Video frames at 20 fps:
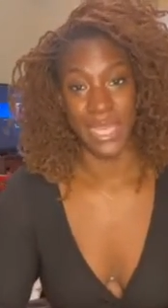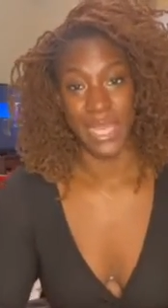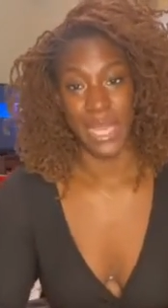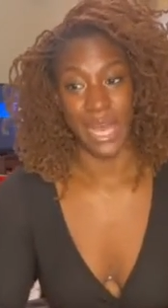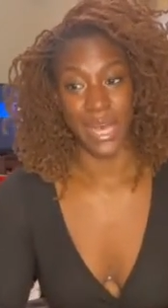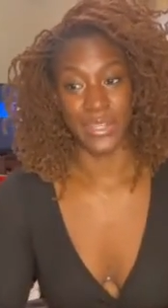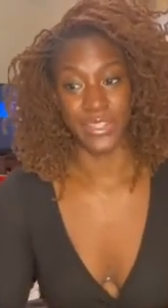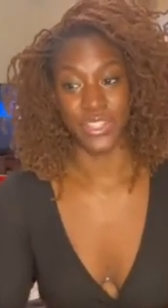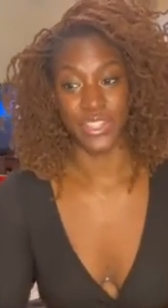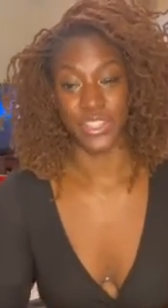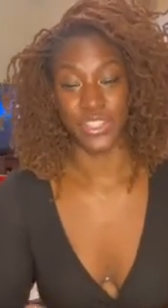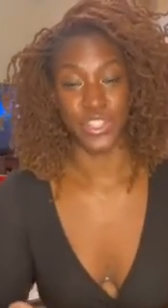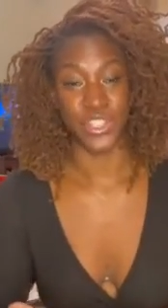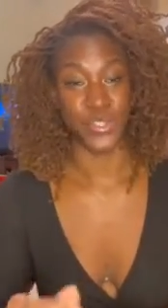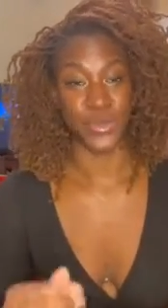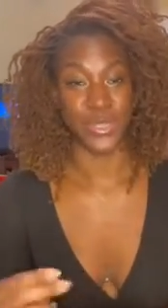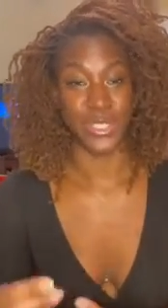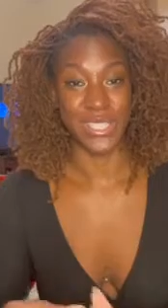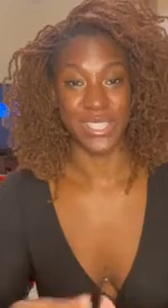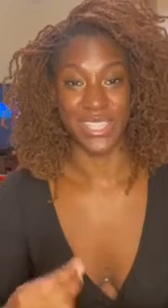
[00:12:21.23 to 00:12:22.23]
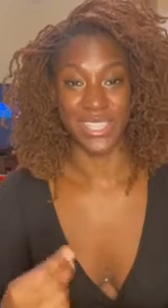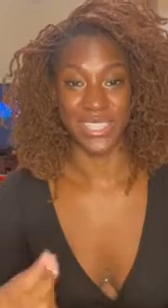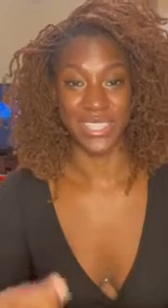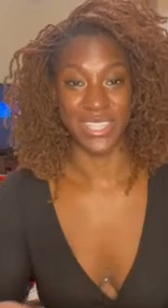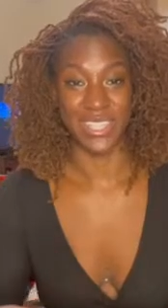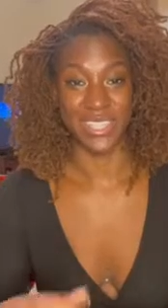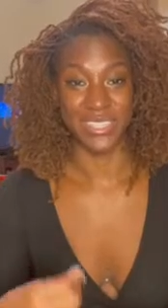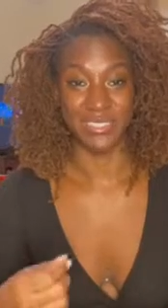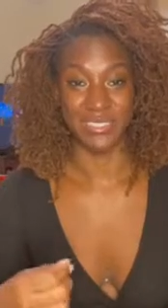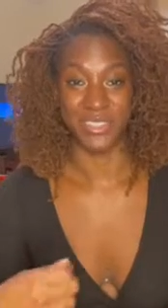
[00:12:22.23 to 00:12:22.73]
I'll just twist it
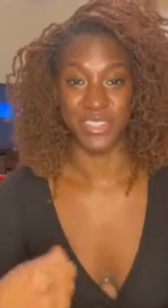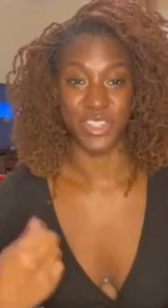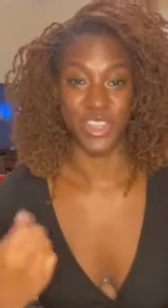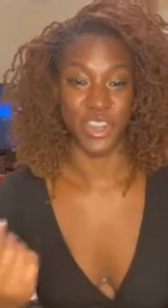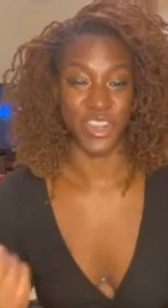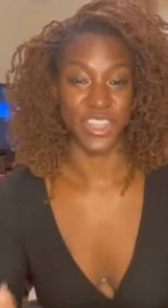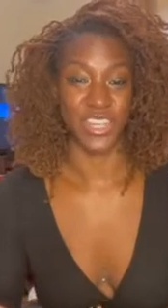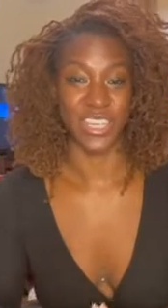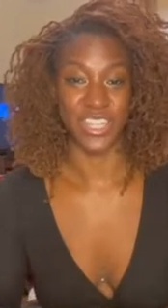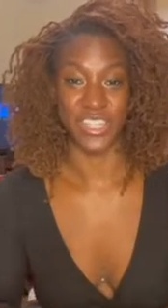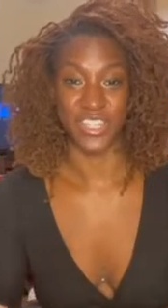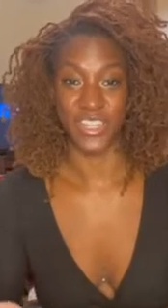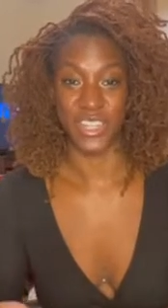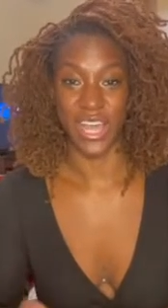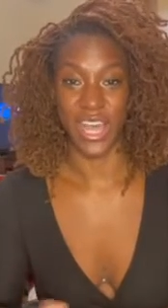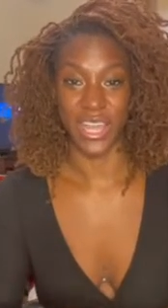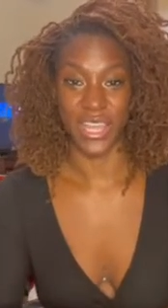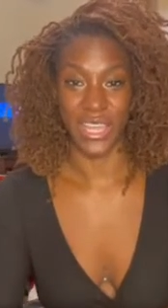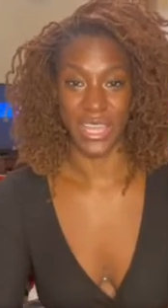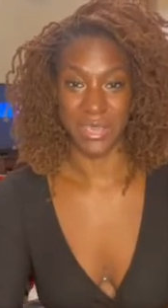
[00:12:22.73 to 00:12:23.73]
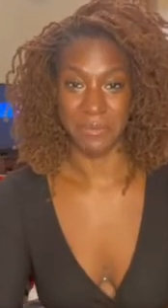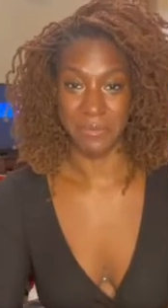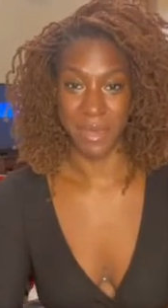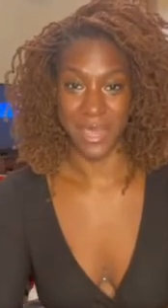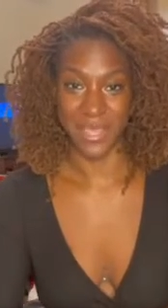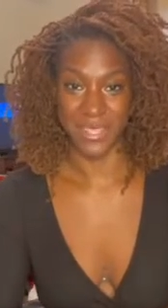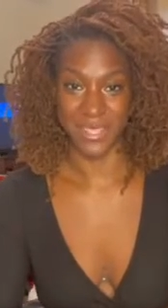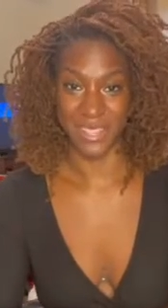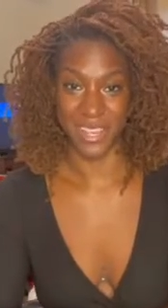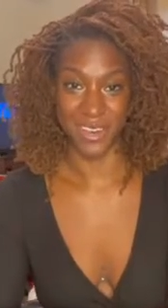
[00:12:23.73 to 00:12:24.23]
and start interlocking it
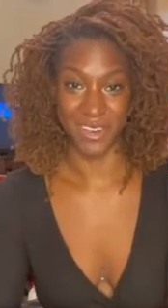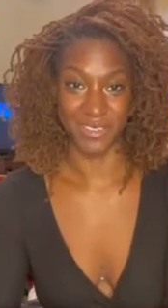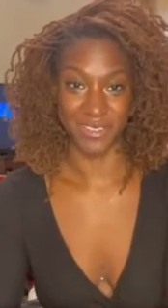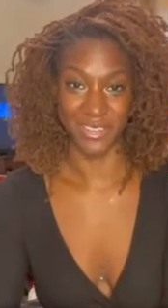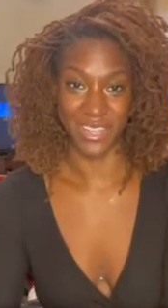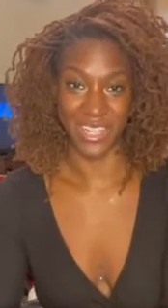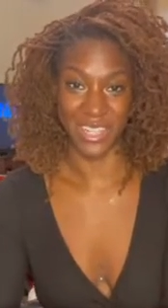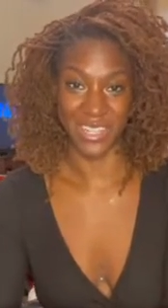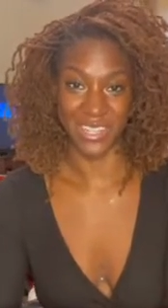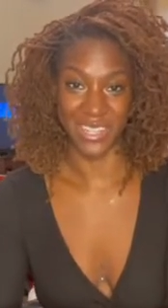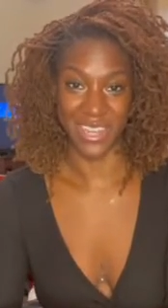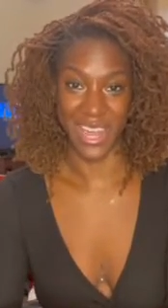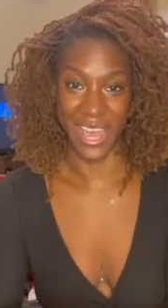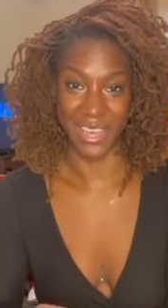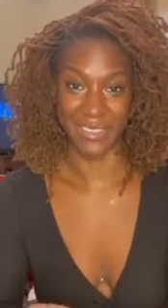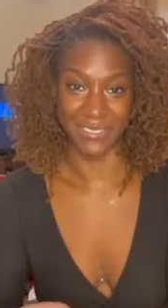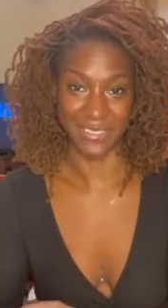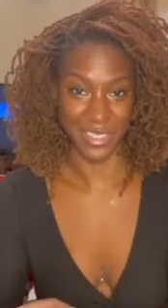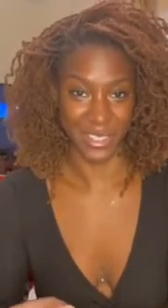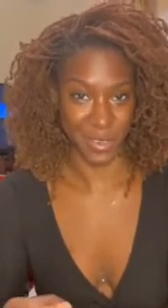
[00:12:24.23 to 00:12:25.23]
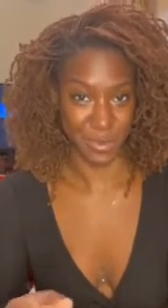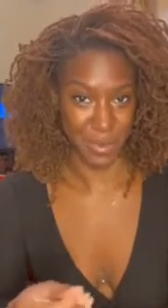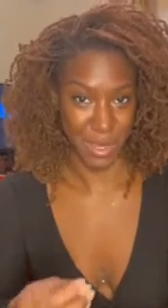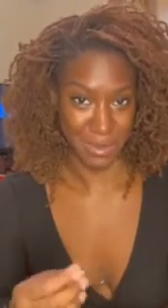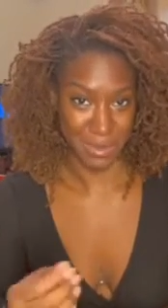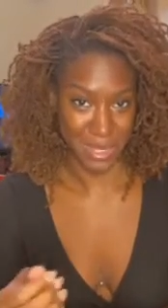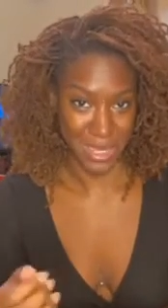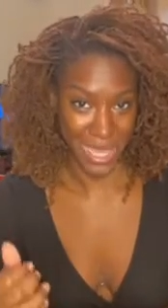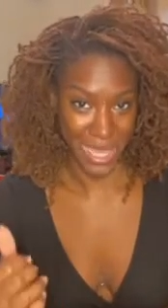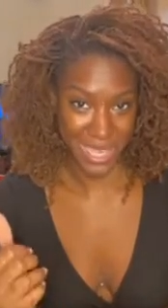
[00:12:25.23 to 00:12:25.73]
myself and have little
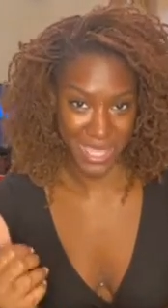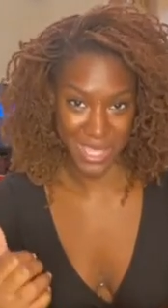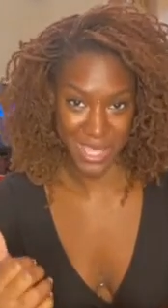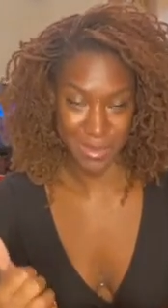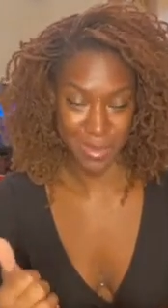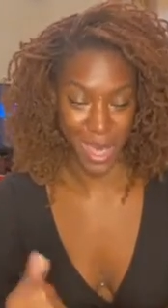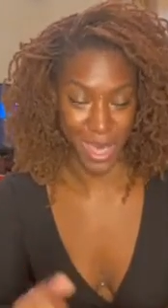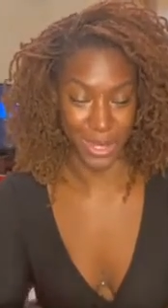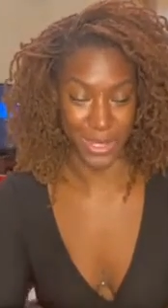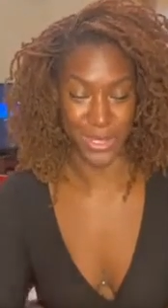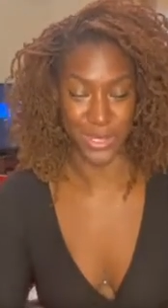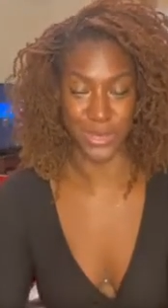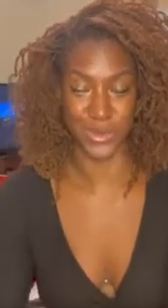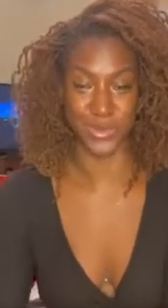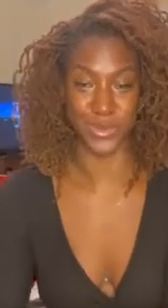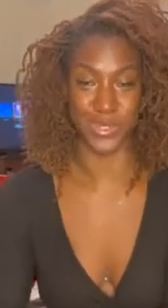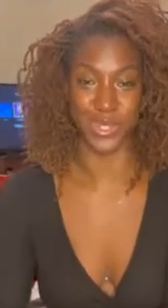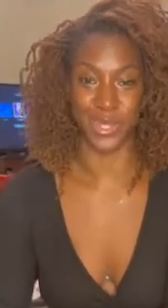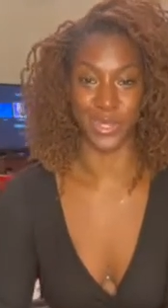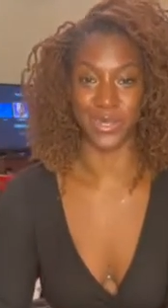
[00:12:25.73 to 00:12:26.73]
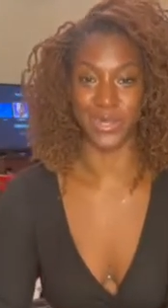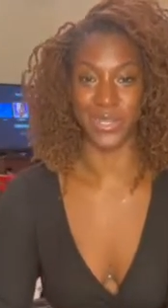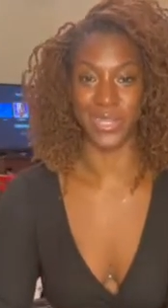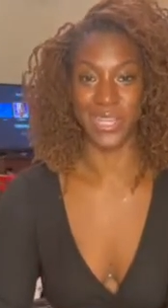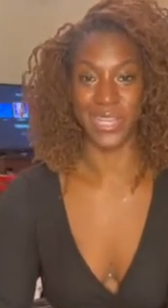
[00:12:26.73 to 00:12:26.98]
baby locks in the back too. So